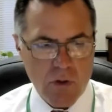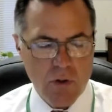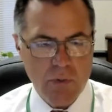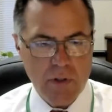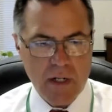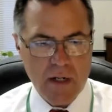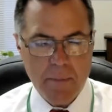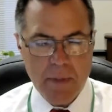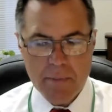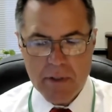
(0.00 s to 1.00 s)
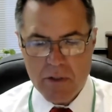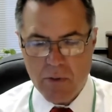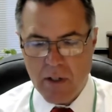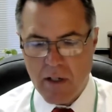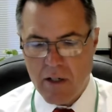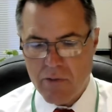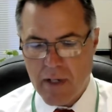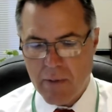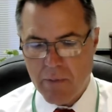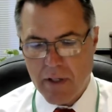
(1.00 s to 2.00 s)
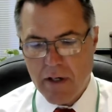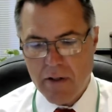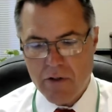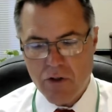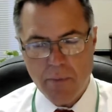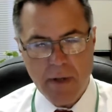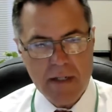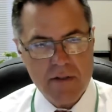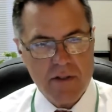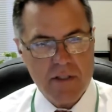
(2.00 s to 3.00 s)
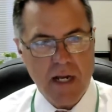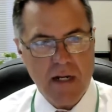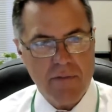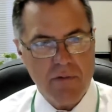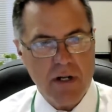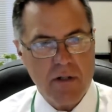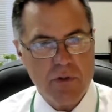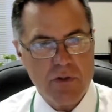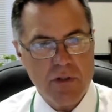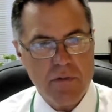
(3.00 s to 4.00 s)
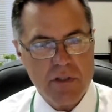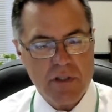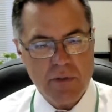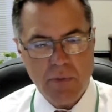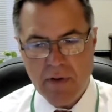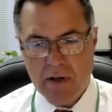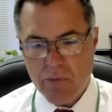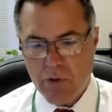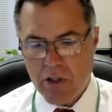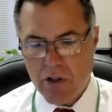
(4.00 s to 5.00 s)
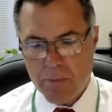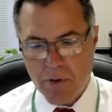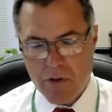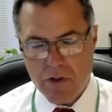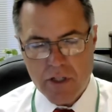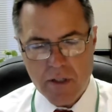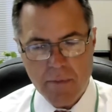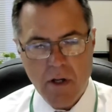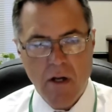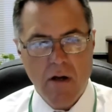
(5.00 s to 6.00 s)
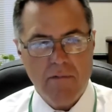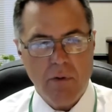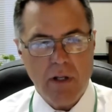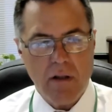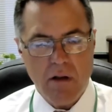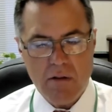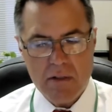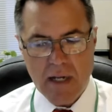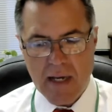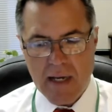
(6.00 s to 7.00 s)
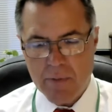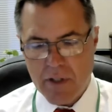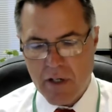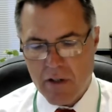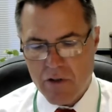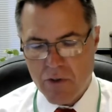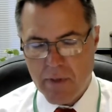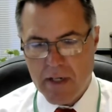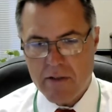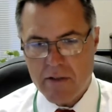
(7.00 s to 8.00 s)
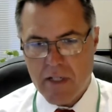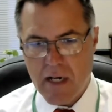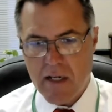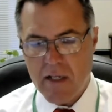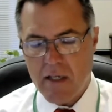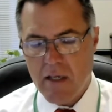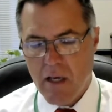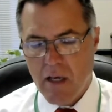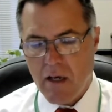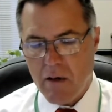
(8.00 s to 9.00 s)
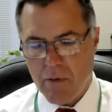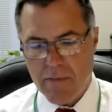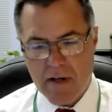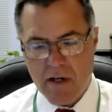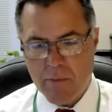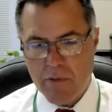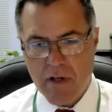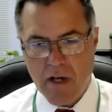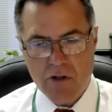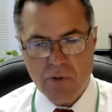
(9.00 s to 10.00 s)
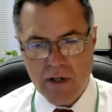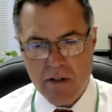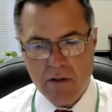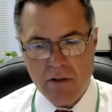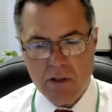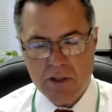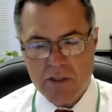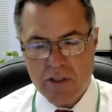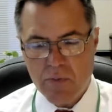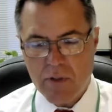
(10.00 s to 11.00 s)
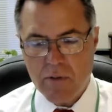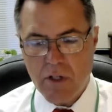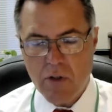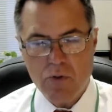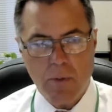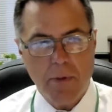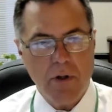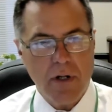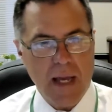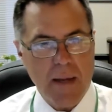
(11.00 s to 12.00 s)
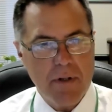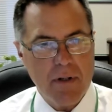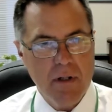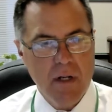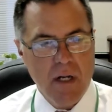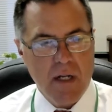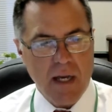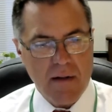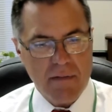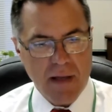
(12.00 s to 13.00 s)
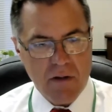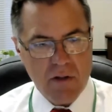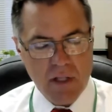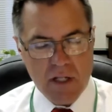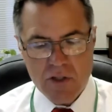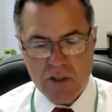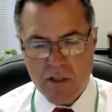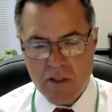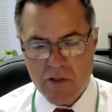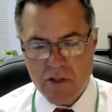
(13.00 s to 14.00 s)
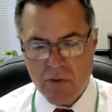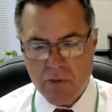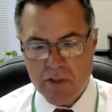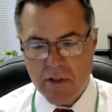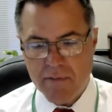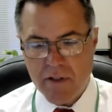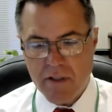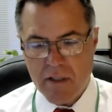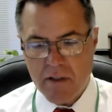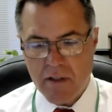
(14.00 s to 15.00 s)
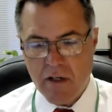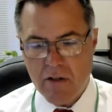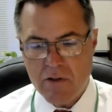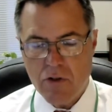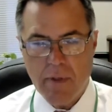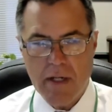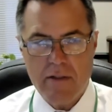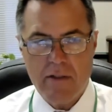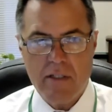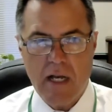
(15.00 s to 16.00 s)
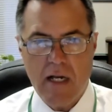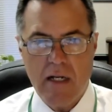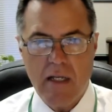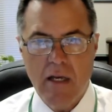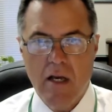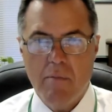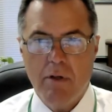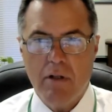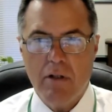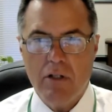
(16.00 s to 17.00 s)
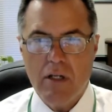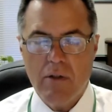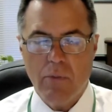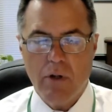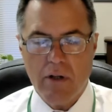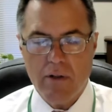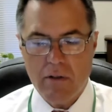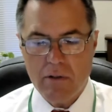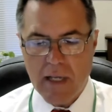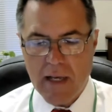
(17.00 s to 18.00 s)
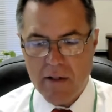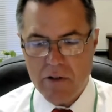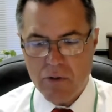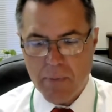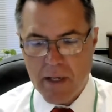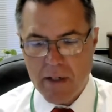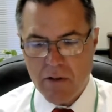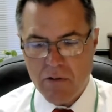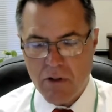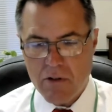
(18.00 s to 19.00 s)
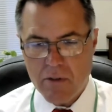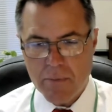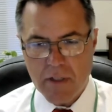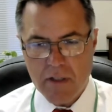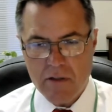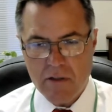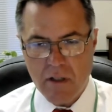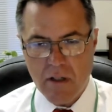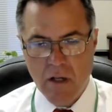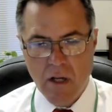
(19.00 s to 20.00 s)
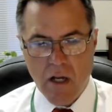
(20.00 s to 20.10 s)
or really an amendment to our contract with a Heritage Humane Society for Animal Services. And we've had a really good partnership for a long time with the Heritage Humane Society. We've had a number of contract looks. This one goes to a per capita kind of calculation. It does increase our funding to the Heritage Humane Society, but looking at what other localities are paying across the peninsula,